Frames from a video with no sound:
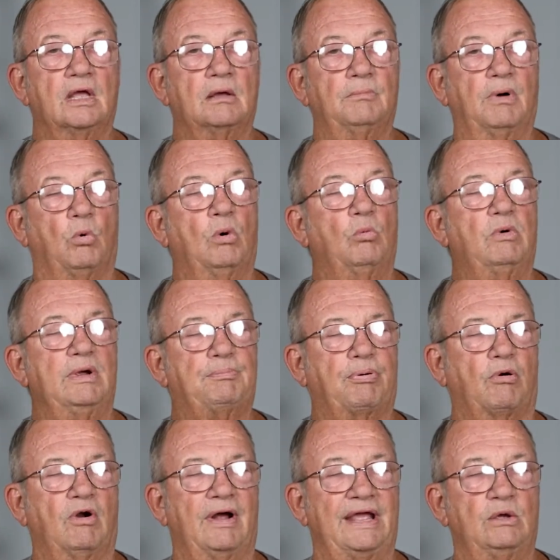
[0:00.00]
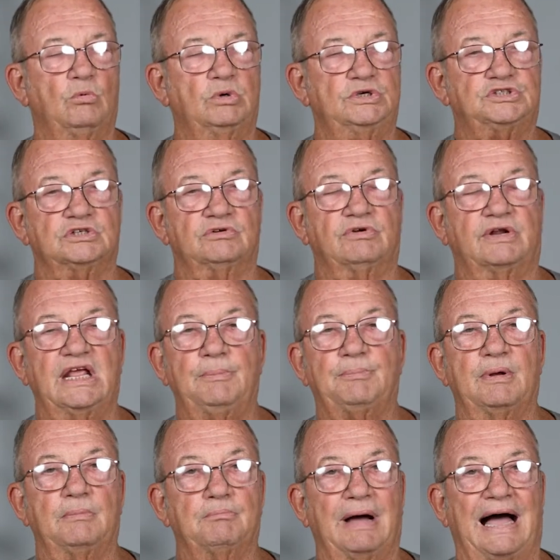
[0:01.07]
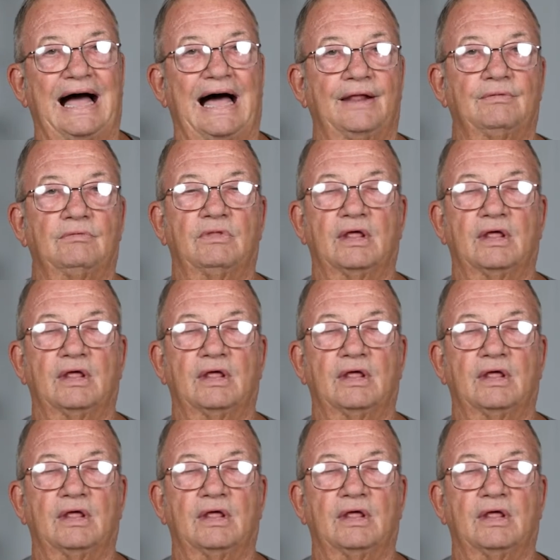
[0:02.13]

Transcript: But when we pray, we should keep in mind